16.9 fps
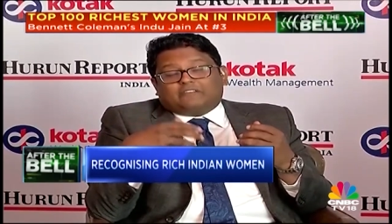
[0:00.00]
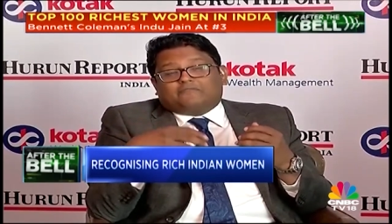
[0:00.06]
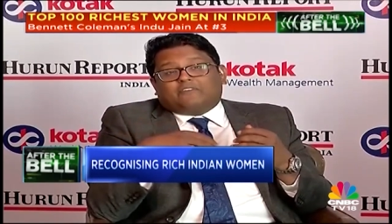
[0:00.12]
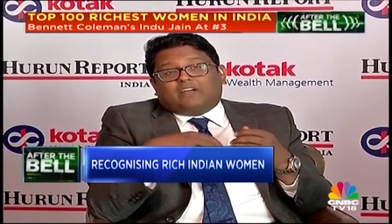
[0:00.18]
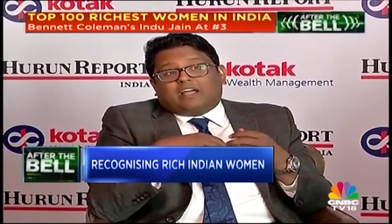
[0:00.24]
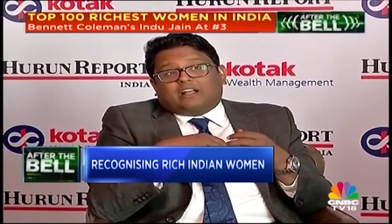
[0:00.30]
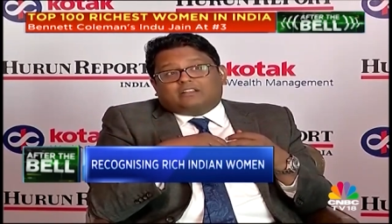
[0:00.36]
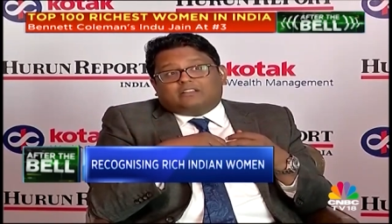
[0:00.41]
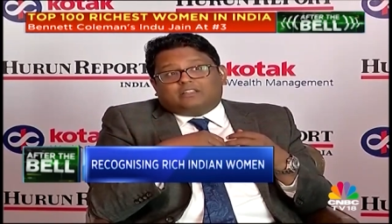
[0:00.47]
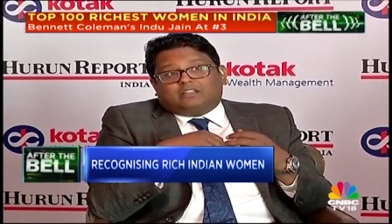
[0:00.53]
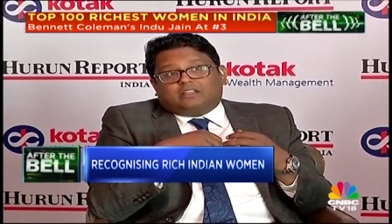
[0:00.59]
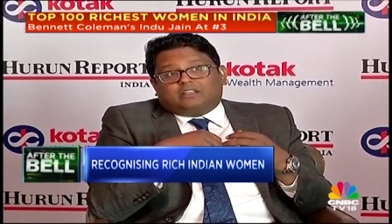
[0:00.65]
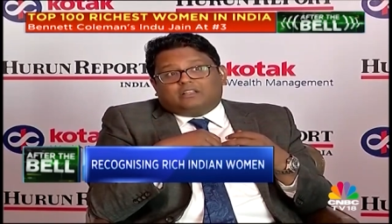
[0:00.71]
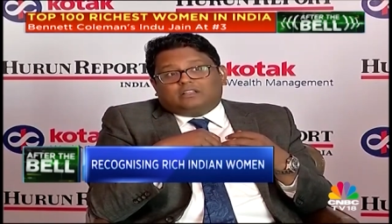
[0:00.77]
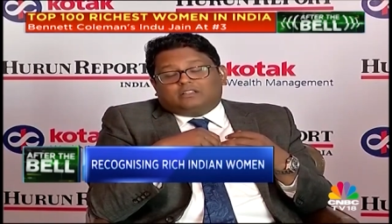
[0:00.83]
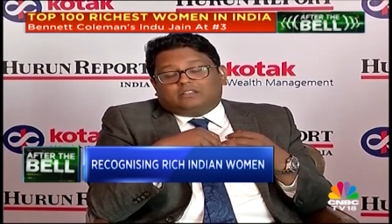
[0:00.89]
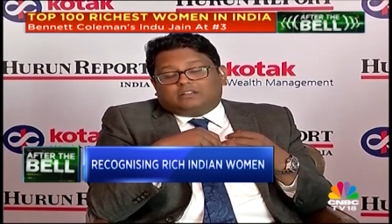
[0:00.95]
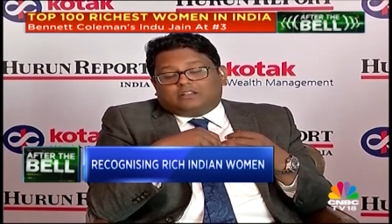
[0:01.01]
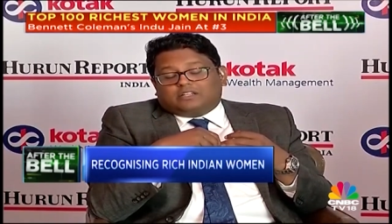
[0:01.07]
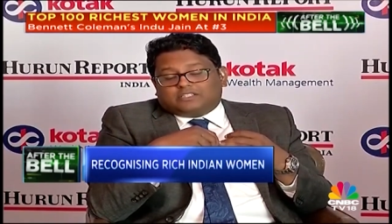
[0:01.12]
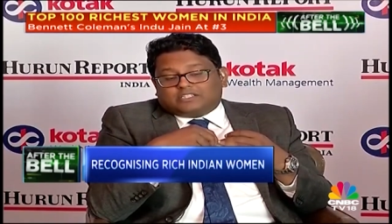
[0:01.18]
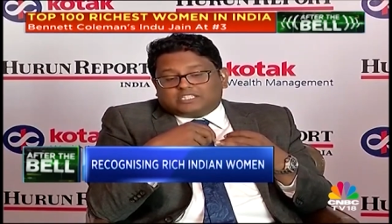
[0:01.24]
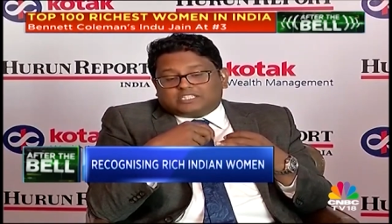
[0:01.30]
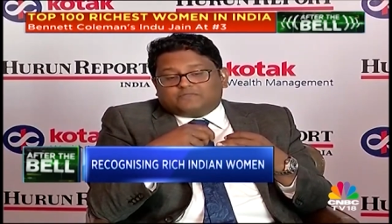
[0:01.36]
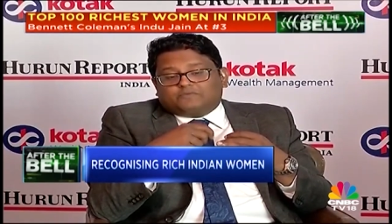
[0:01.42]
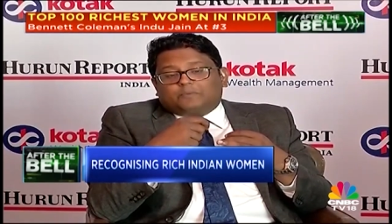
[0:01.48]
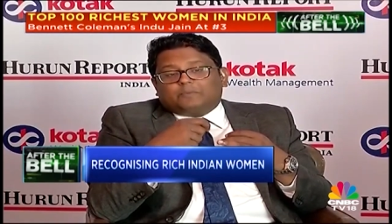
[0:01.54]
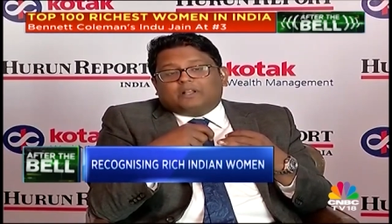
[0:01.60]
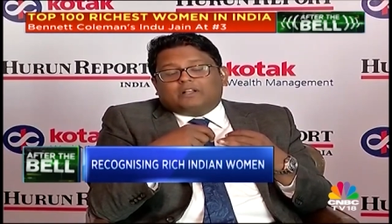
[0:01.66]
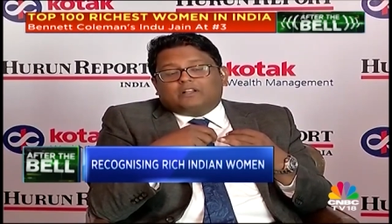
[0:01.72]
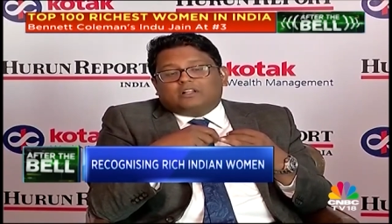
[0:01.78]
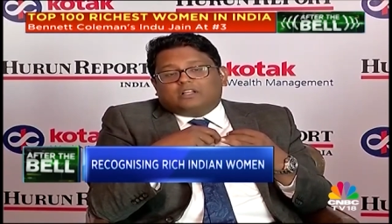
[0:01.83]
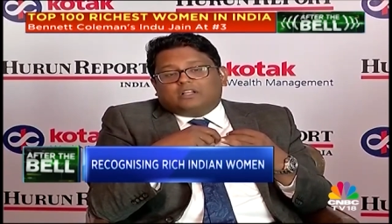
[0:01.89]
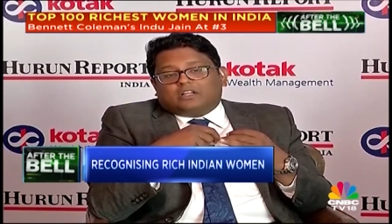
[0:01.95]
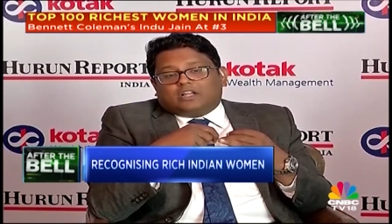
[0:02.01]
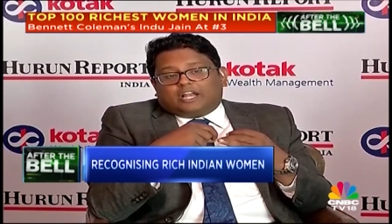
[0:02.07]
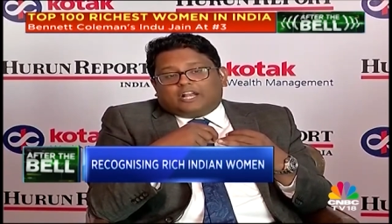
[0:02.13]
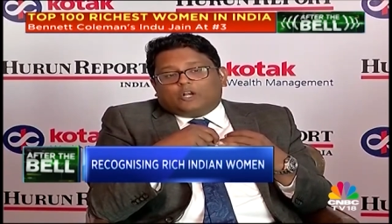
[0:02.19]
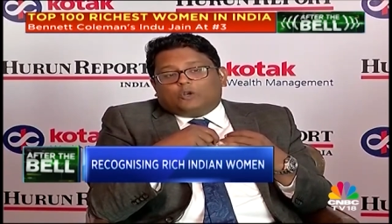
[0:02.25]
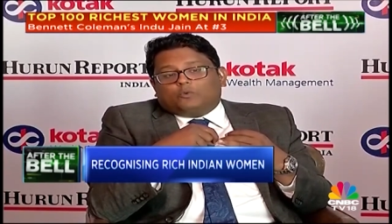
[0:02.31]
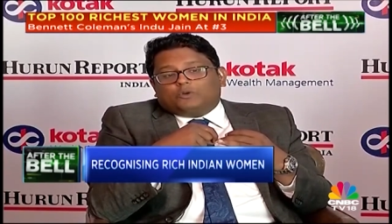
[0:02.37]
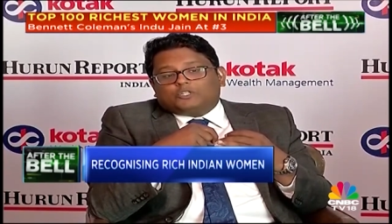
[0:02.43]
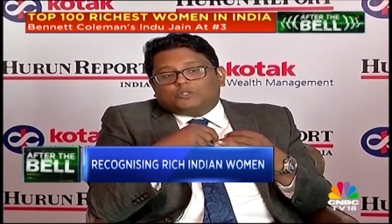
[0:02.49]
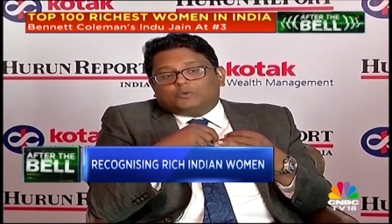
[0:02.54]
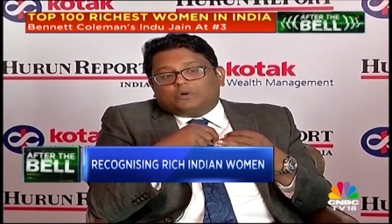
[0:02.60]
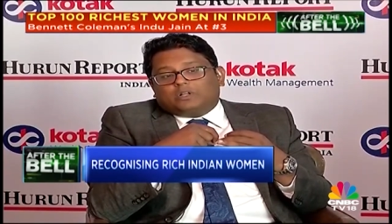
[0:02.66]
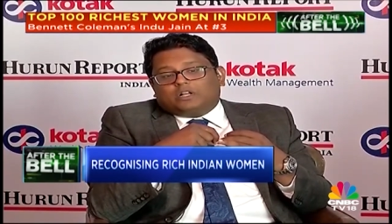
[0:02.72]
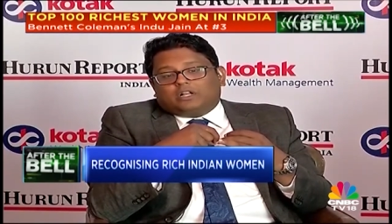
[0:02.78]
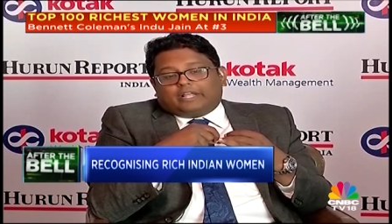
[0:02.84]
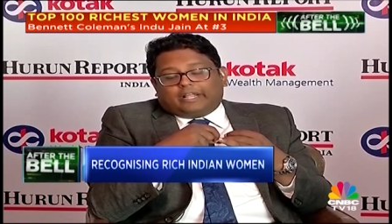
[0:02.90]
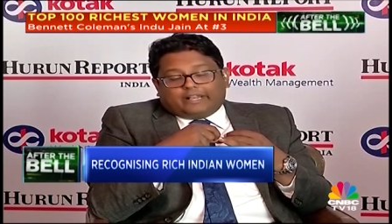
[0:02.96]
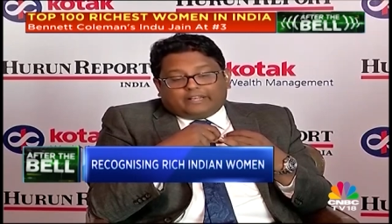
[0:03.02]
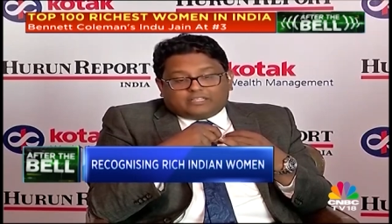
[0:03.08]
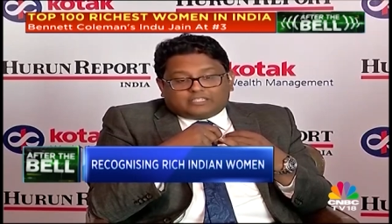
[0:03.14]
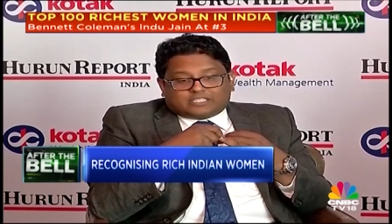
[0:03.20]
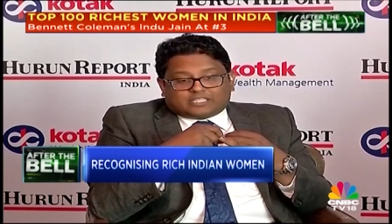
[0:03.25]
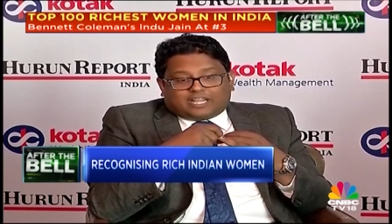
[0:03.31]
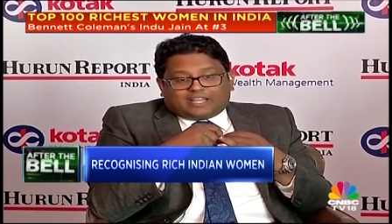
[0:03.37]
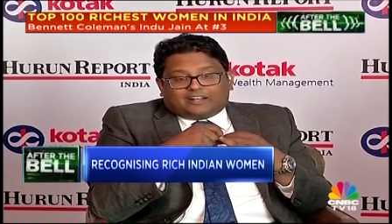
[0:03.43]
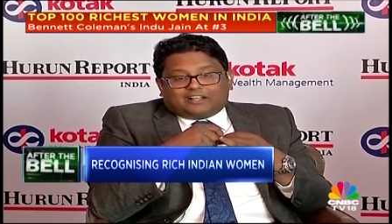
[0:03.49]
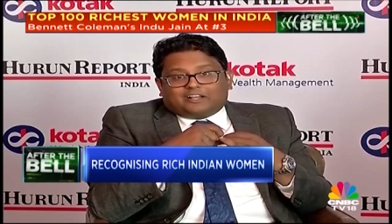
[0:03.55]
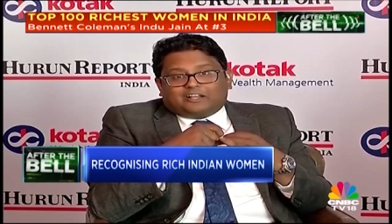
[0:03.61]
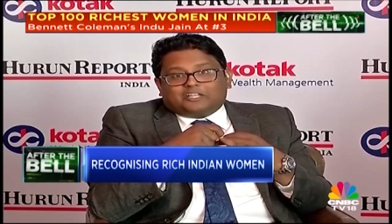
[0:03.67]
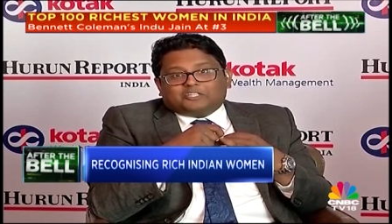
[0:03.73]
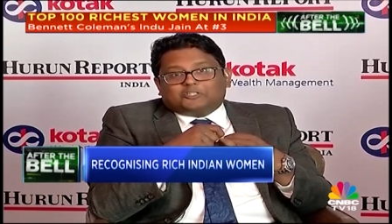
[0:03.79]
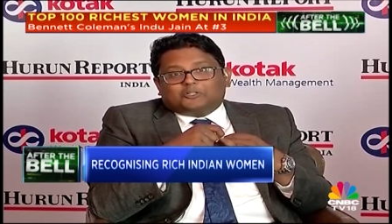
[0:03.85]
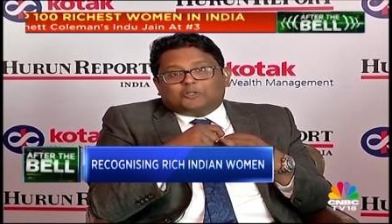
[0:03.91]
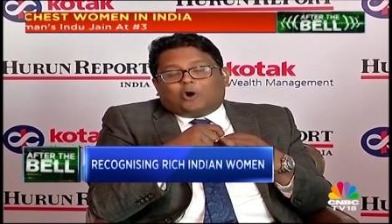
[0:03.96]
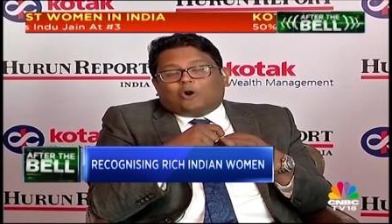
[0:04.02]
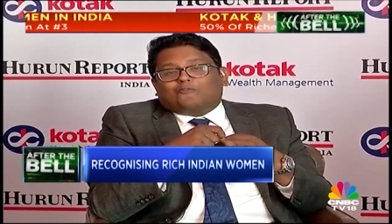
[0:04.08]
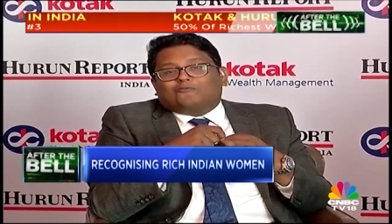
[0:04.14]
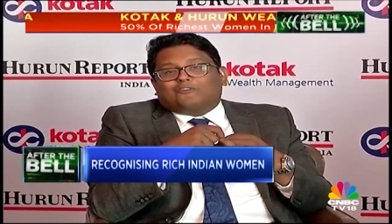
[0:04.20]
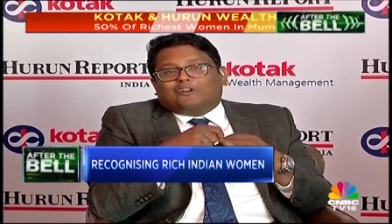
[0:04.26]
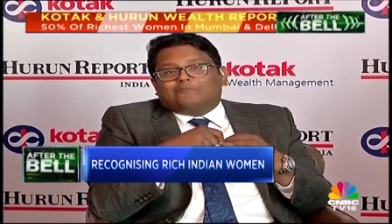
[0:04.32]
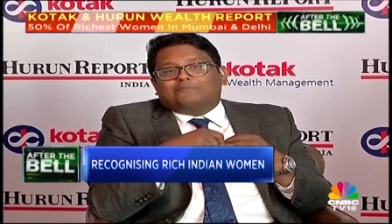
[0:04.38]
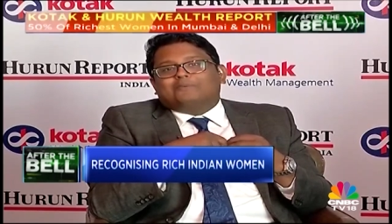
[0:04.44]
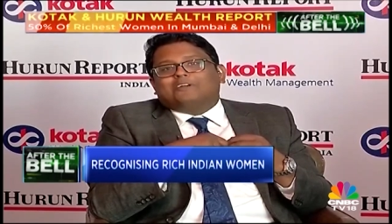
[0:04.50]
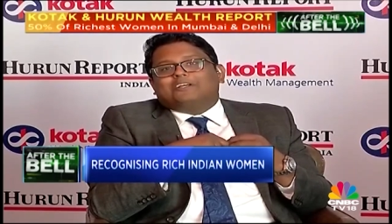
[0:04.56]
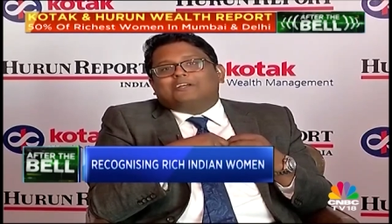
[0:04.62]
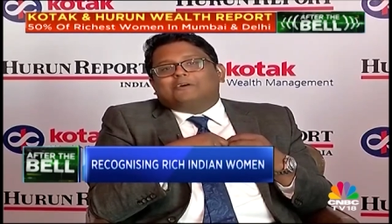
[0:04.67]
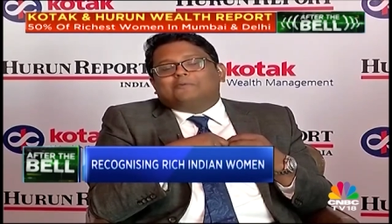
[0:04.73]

In fact, the richest women individual in China is not from